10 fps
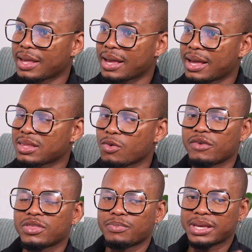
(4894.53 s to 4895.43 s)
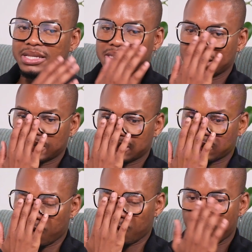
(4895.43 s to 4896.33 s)
I think one of the biggest things,
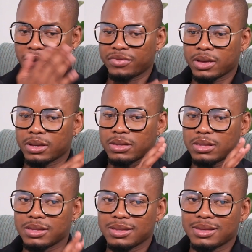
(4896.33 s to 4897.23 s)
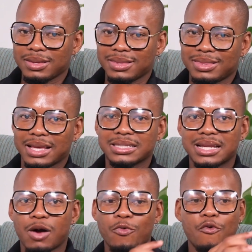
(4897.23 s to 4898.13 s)
or one of the things that
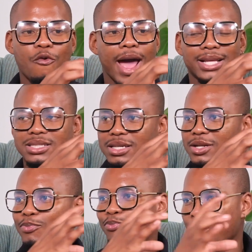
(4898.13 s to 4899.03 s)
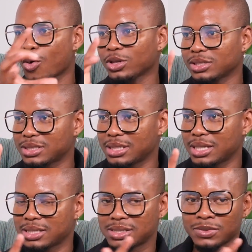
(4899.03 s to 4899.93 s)
I would write in bold
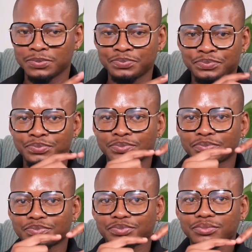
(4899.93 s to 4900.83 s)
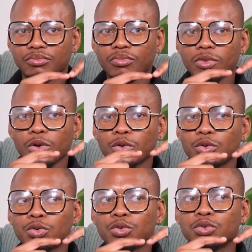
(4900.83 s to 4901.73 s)
is,
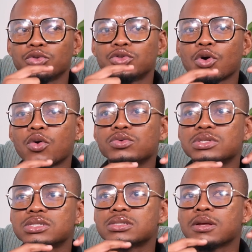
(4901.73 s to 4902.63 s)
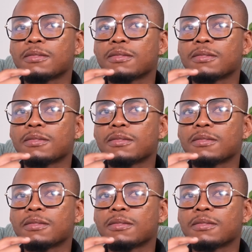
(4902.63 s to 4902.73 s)
you don't,